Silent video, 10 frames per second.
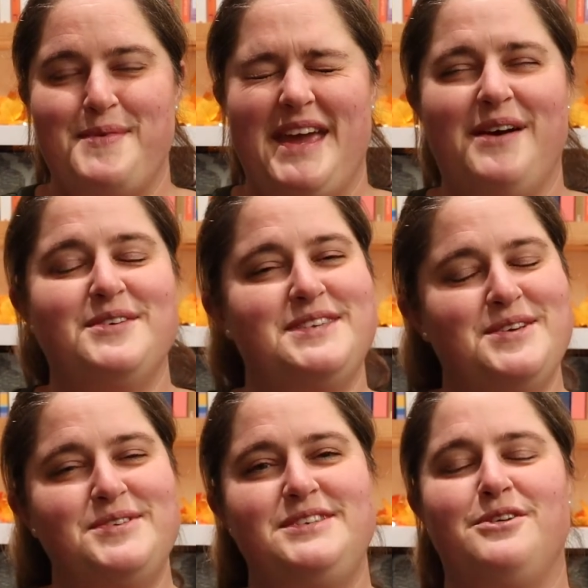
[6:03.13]
me. I was
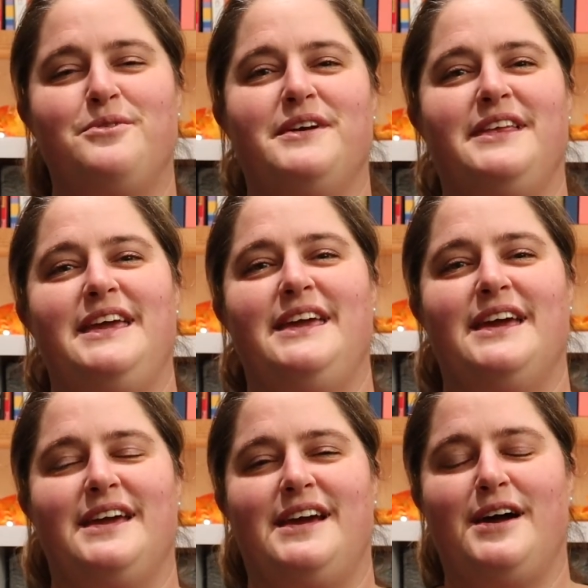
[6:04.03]
used to
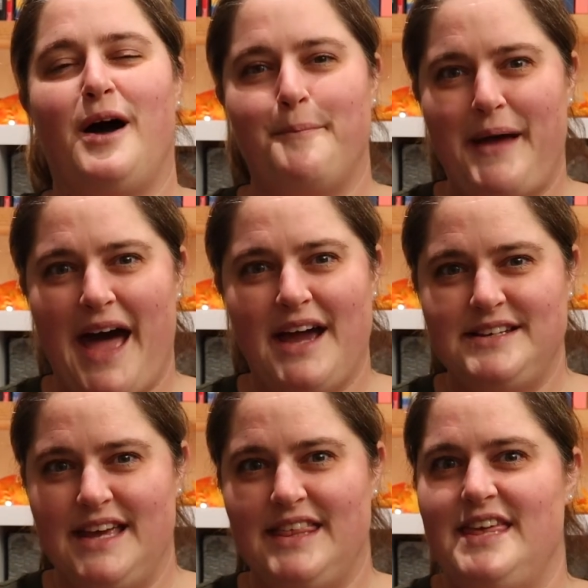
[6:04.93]
really
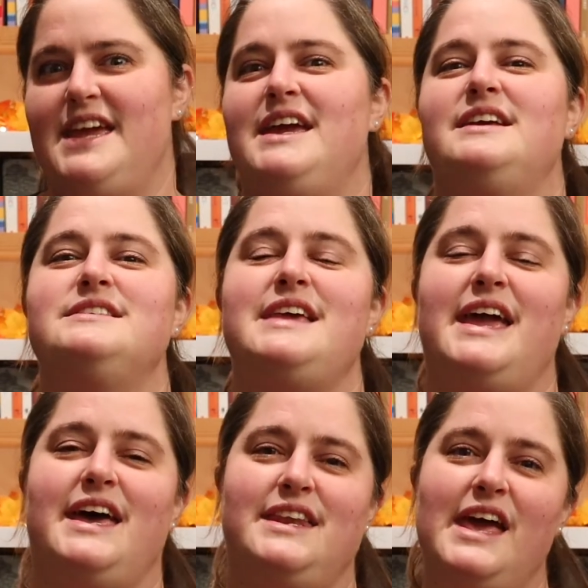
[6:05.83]
compacting things
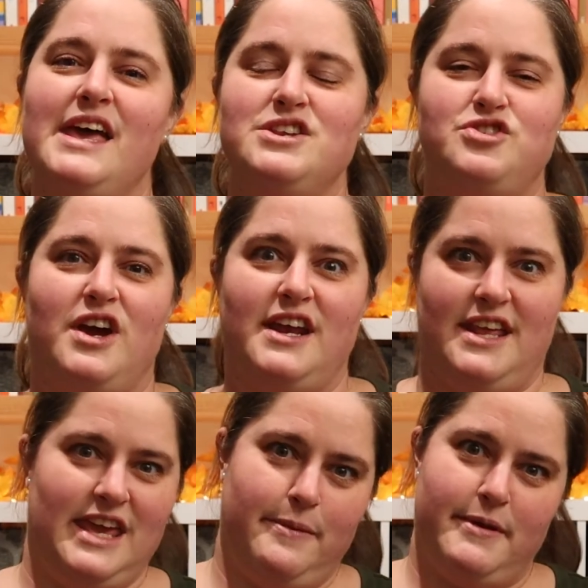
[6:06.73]
and trying to
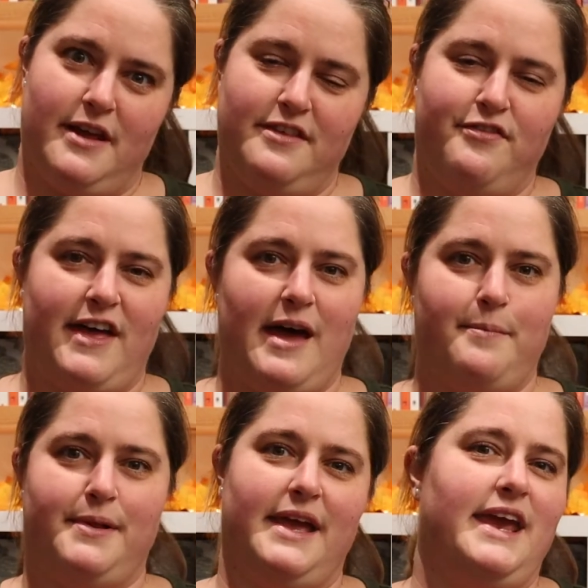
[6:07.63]
keep it on the flat
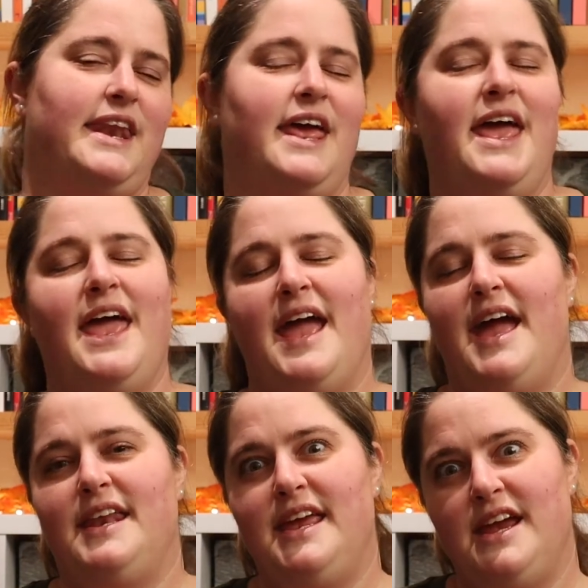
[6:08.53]
plane.
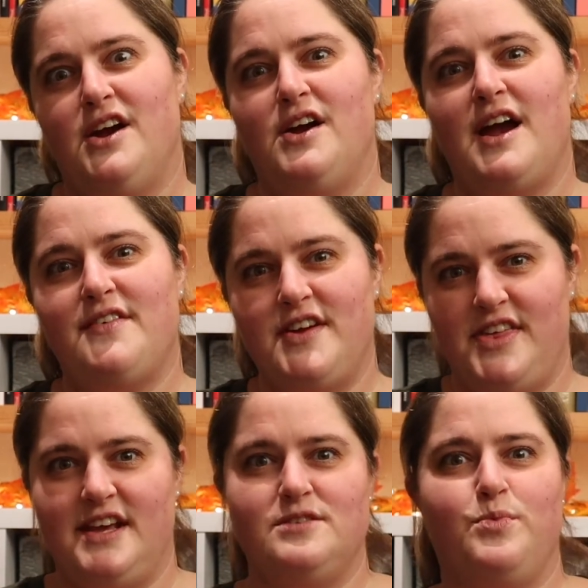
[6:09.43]
And here
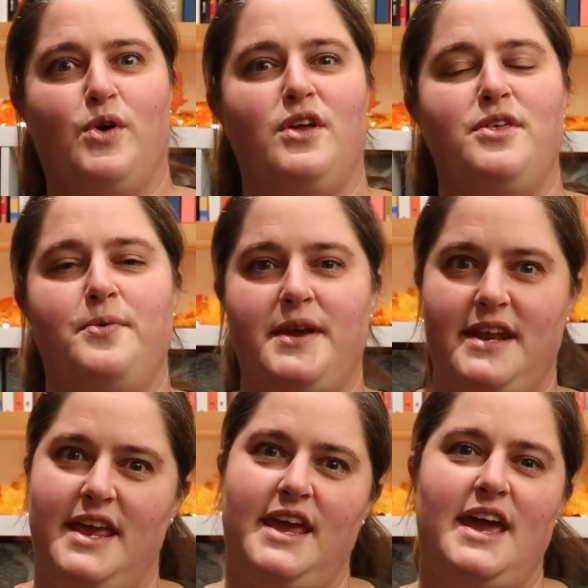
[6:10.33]
everything is more
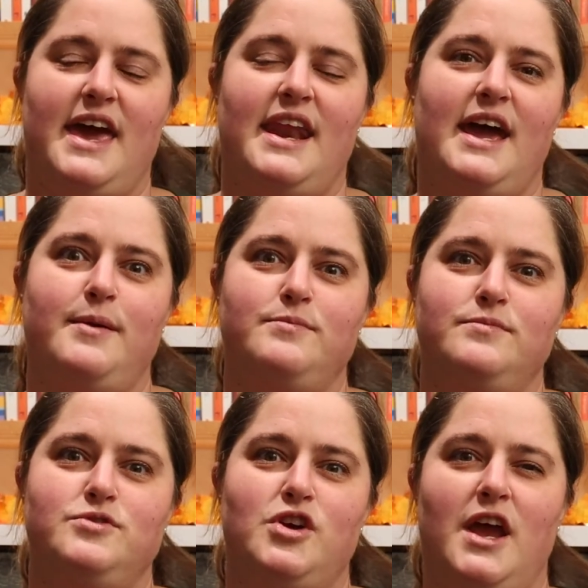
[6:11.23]
3D and
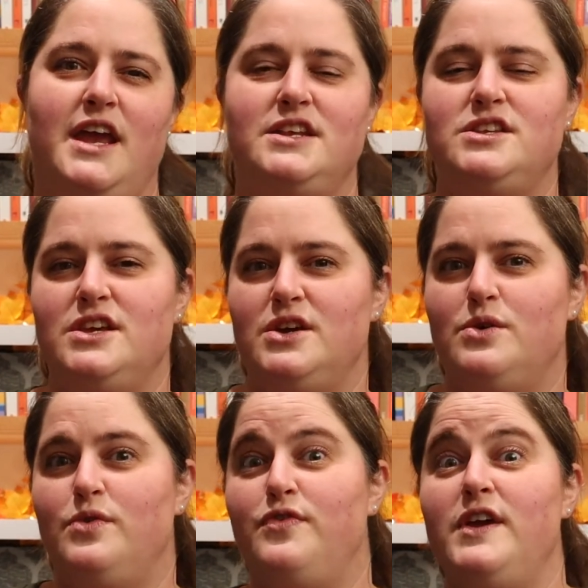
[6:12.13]
I'm trying
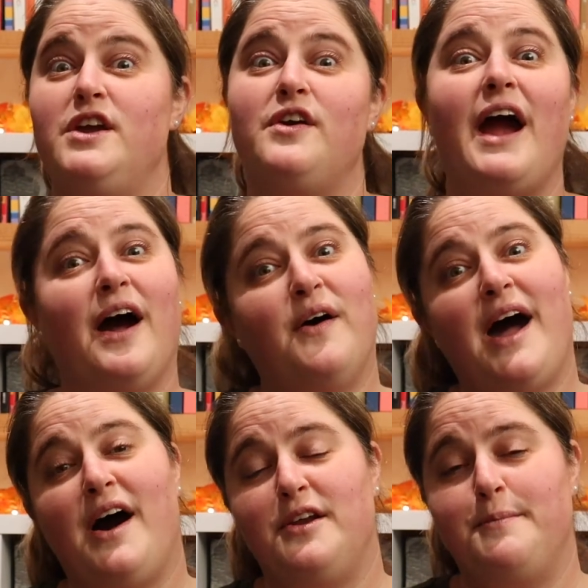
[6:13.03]
to figure out
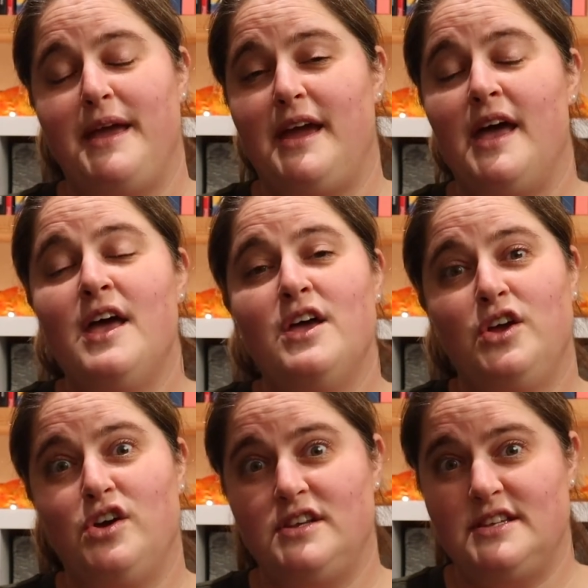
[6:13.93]
how to make
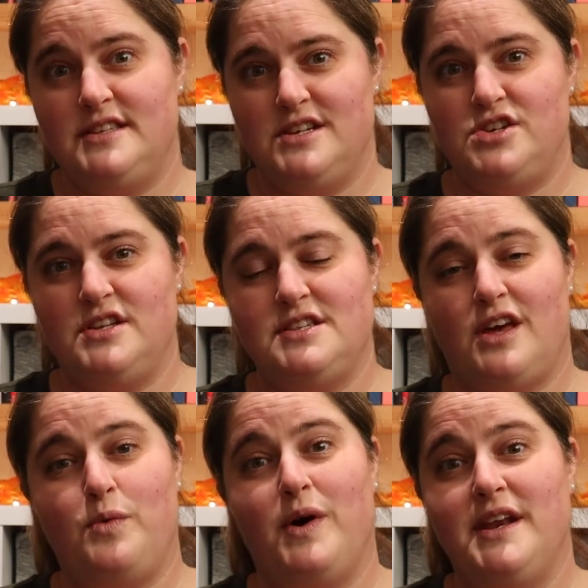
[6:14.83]
good decisions
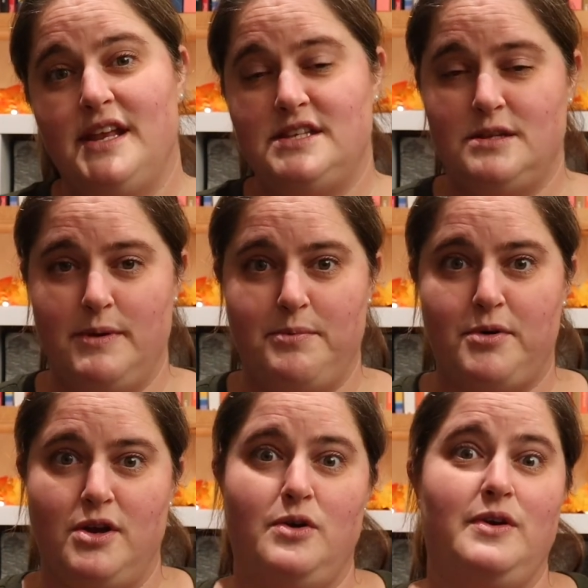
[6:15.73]
on what needs to be
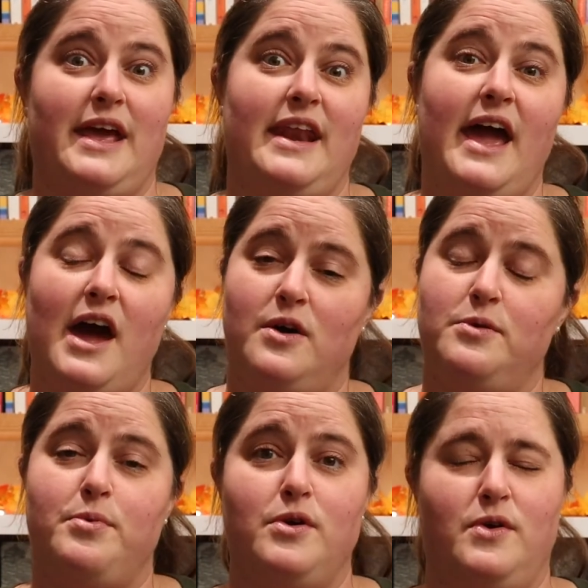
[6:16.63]
pruned and how to
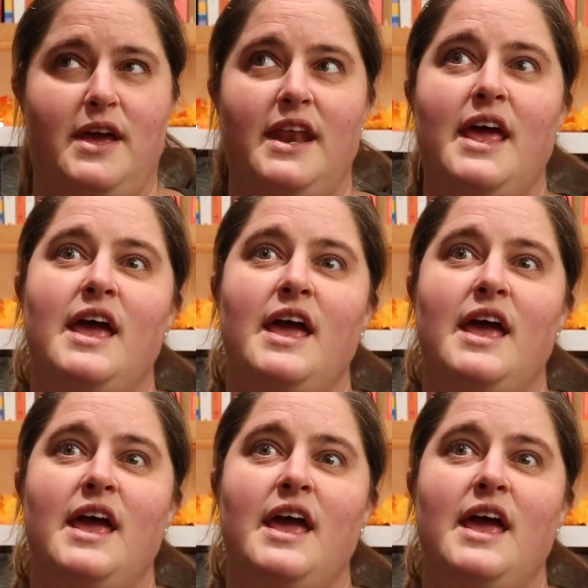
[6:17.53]
prune it.